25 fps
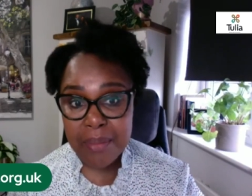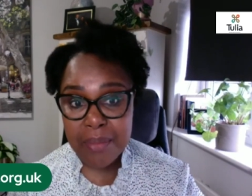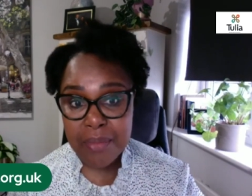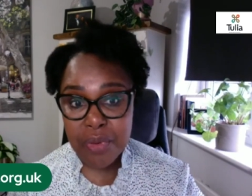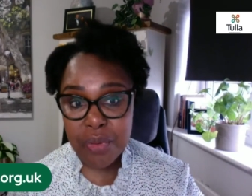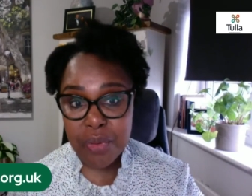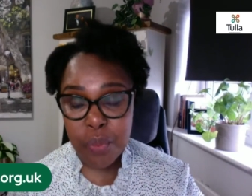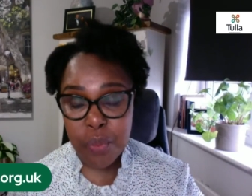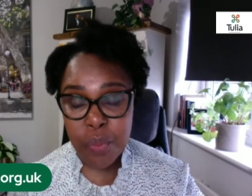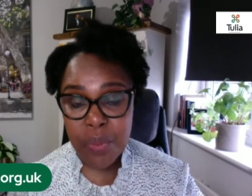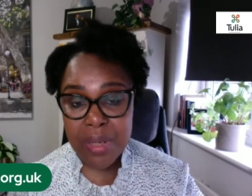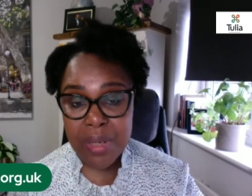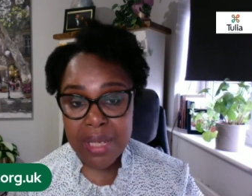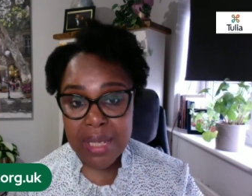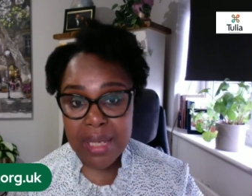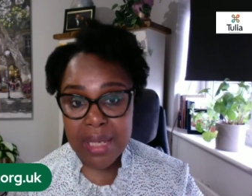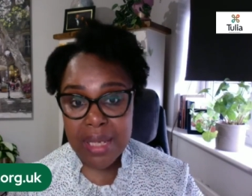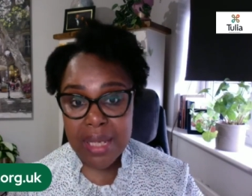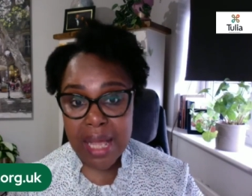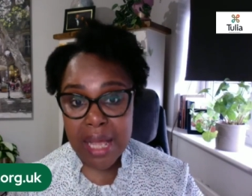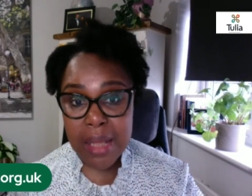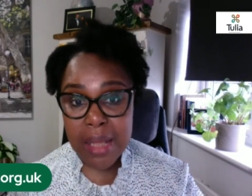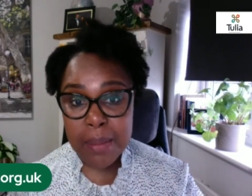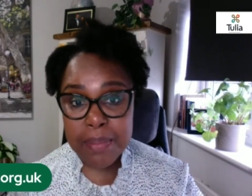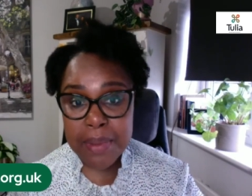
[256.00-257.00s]
we
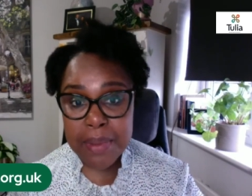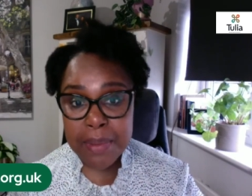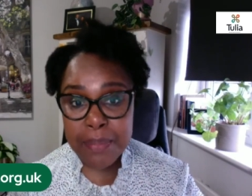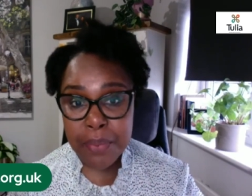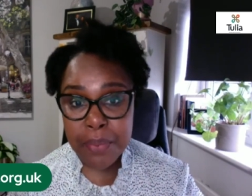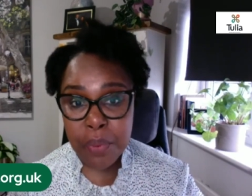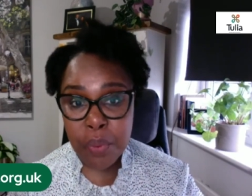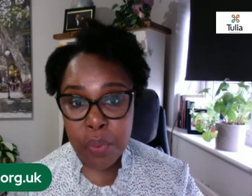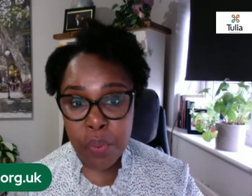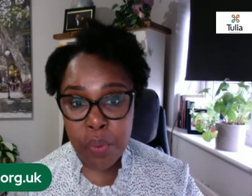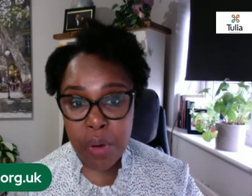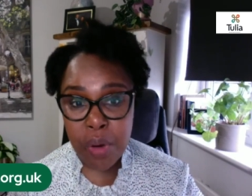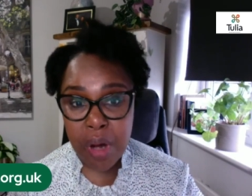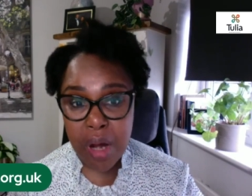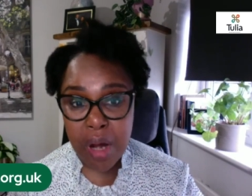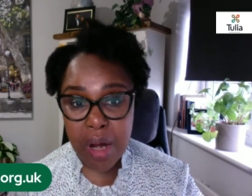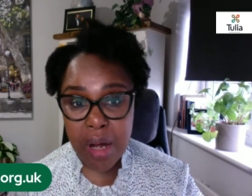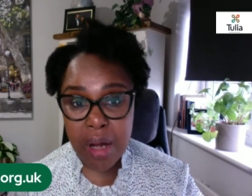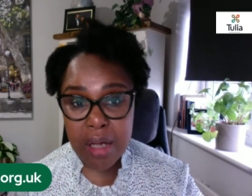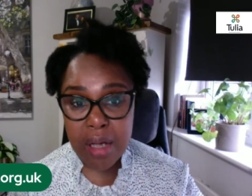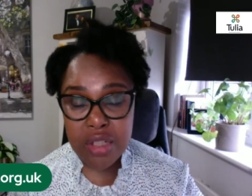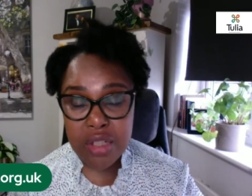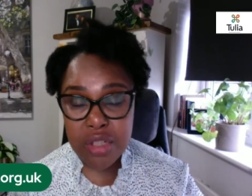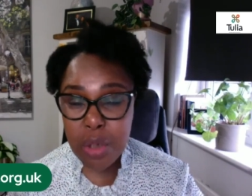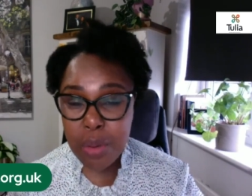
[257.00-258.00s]
help people who are
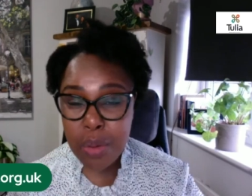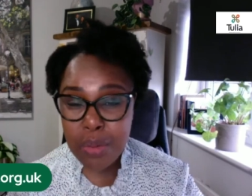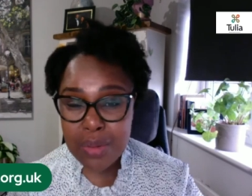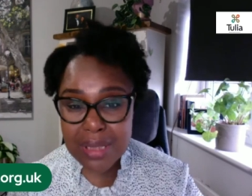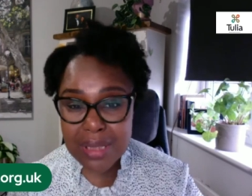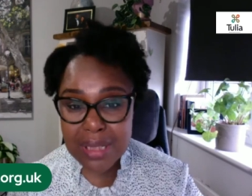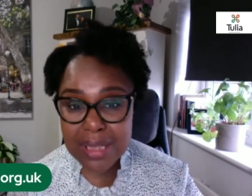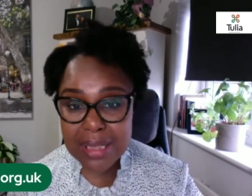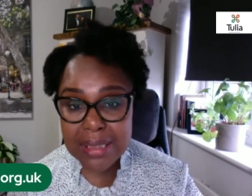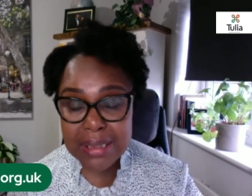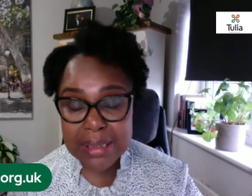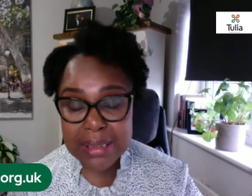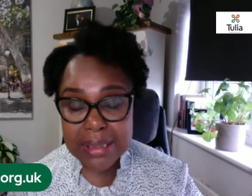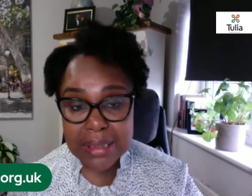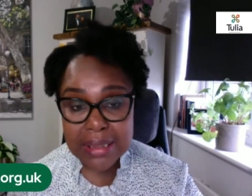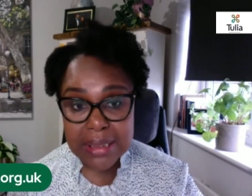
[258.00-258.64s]
totally